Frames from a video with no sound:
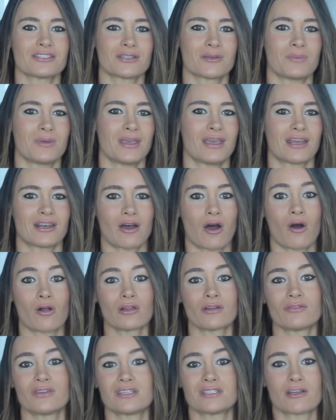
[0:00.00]
to be in all
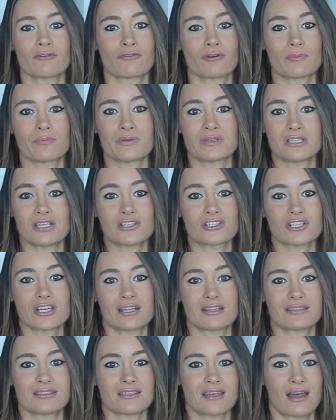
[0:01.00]
of these different positions,